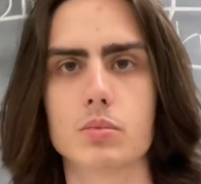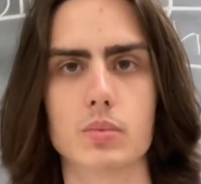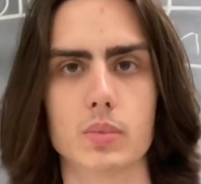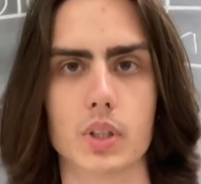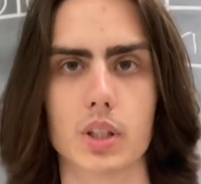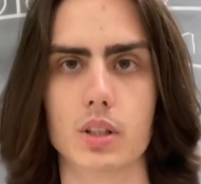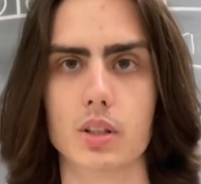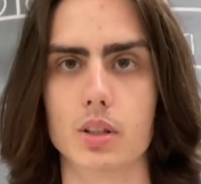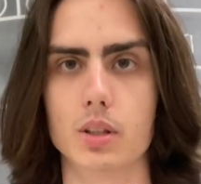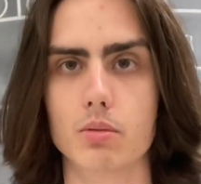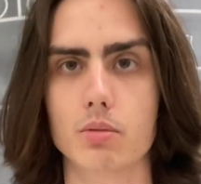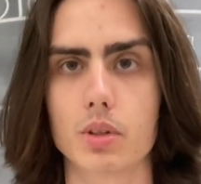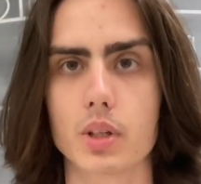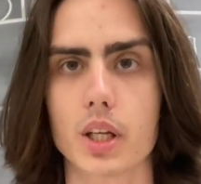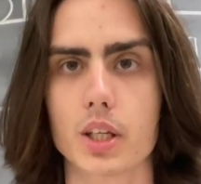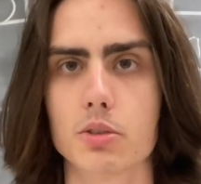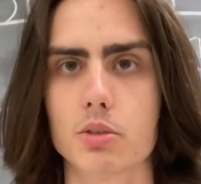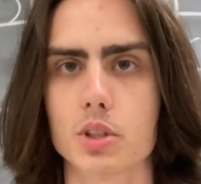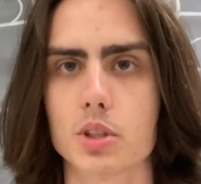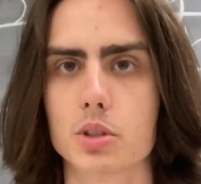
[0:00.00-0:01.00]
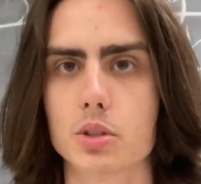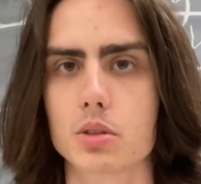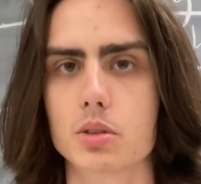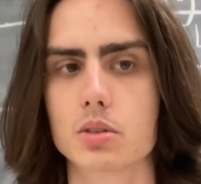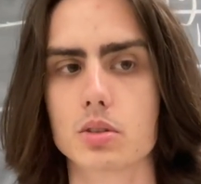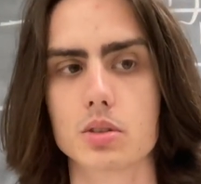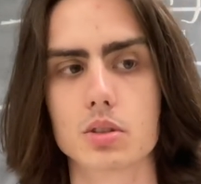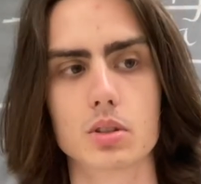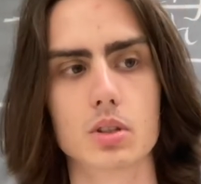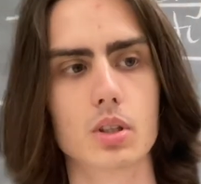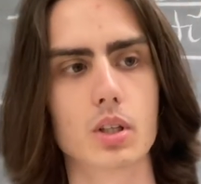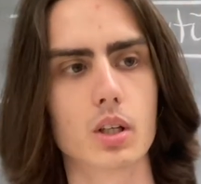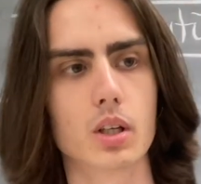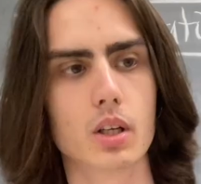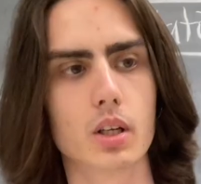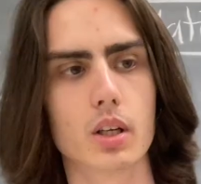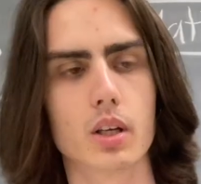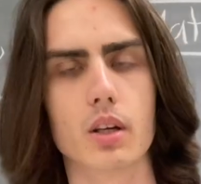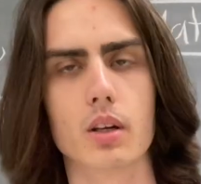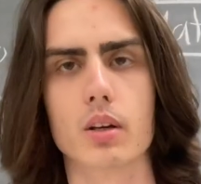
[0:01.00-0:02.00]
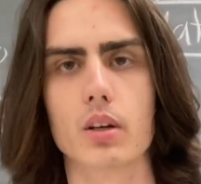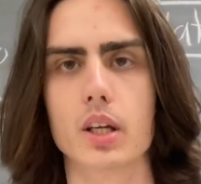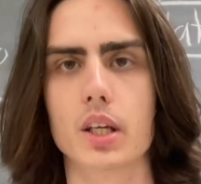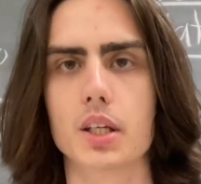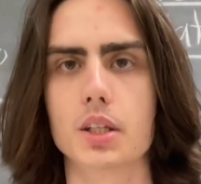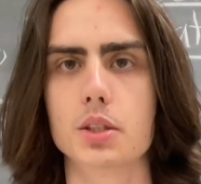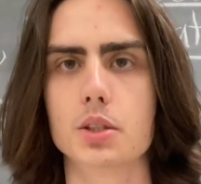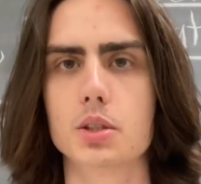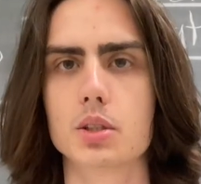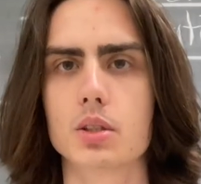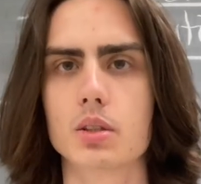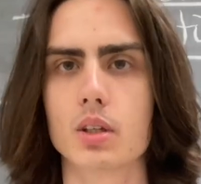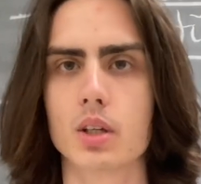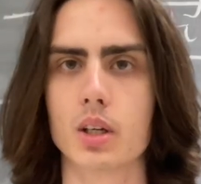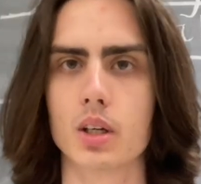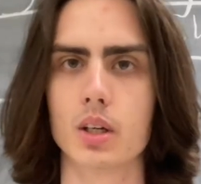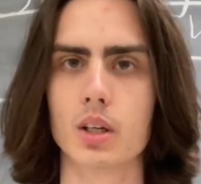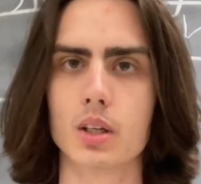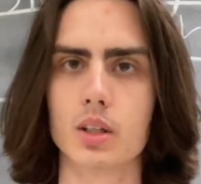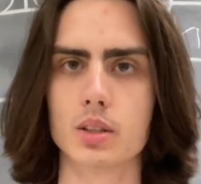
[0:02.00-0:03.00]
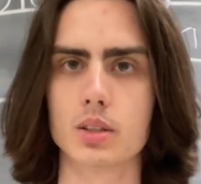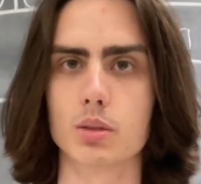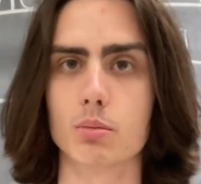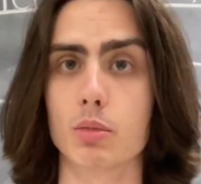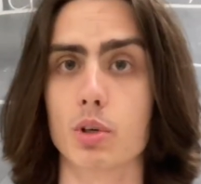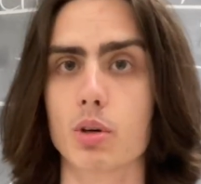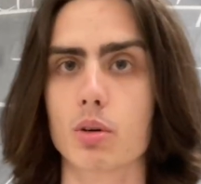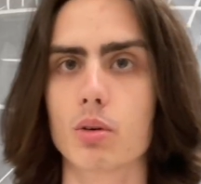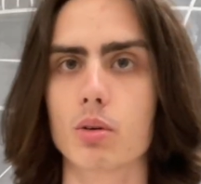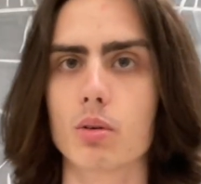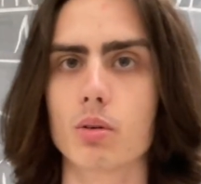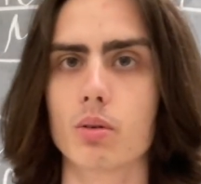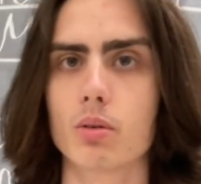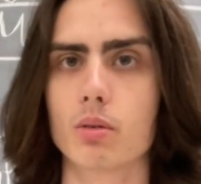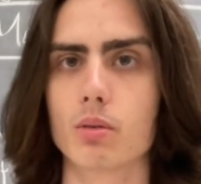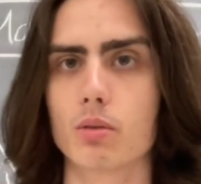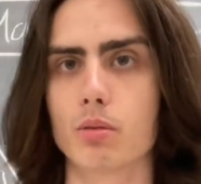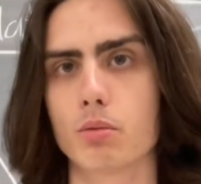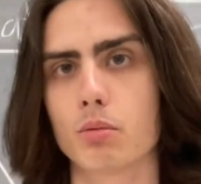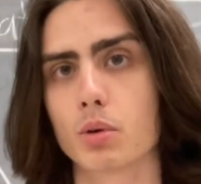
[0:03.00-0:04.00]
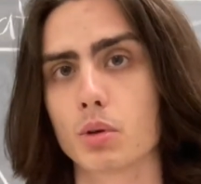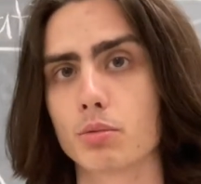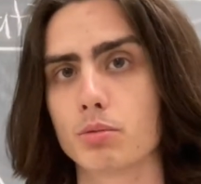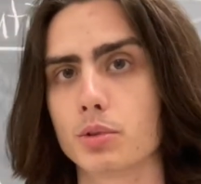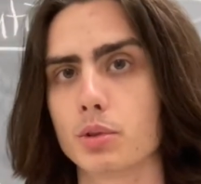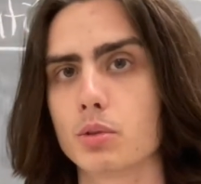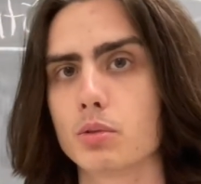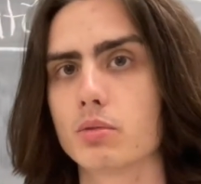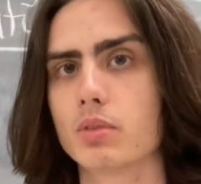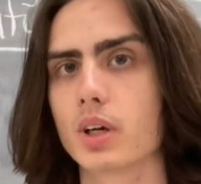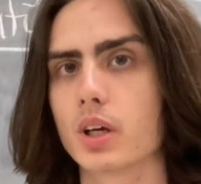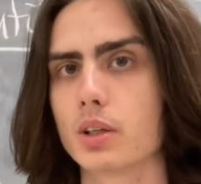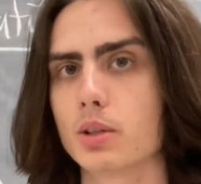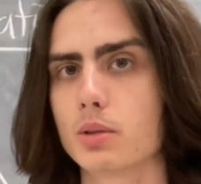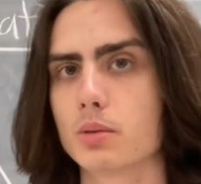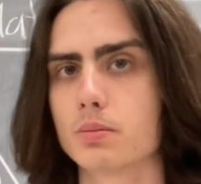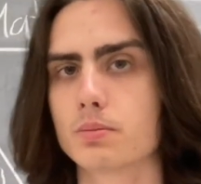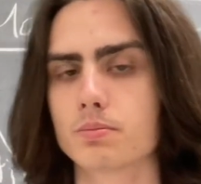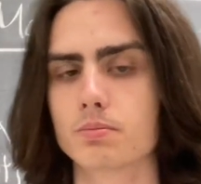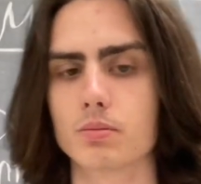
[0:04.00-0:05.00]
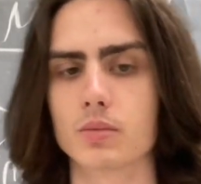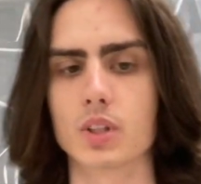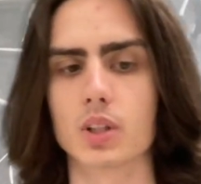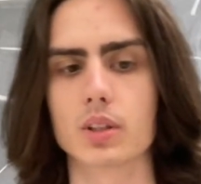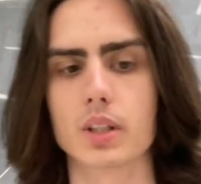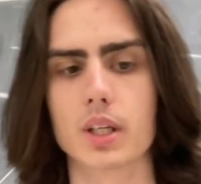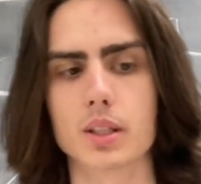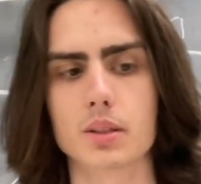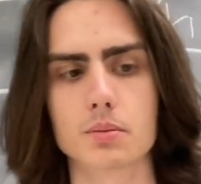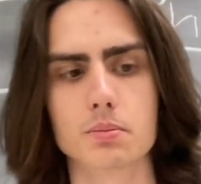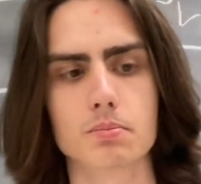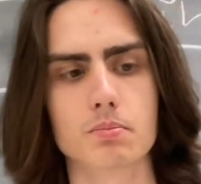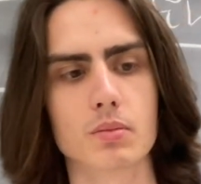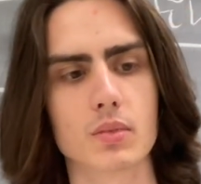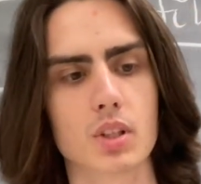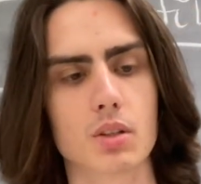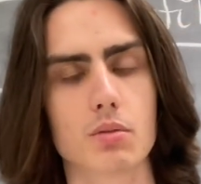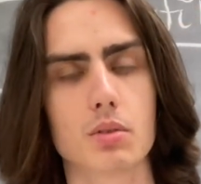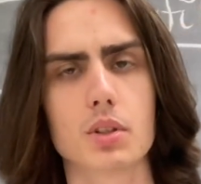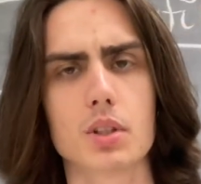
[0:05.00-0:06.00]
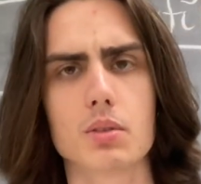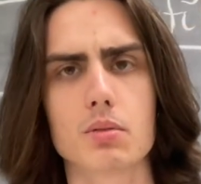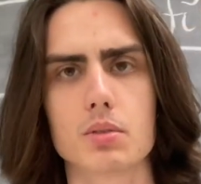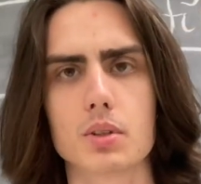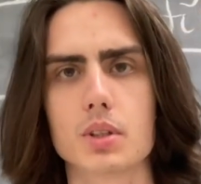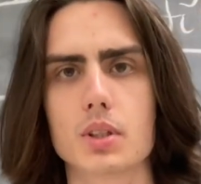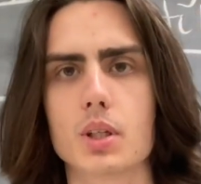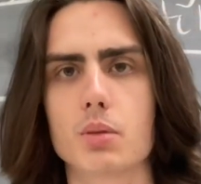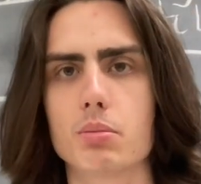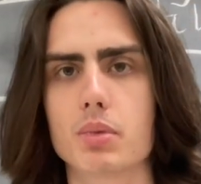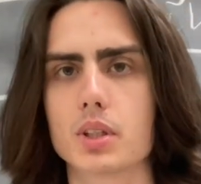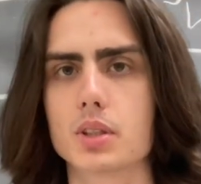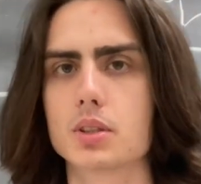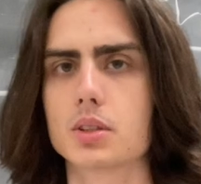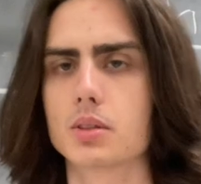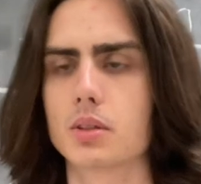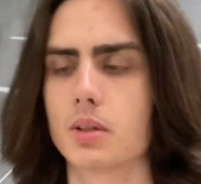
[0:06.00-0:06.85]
and even attractions, age, similar worldview, value, and all that. Even if it depends,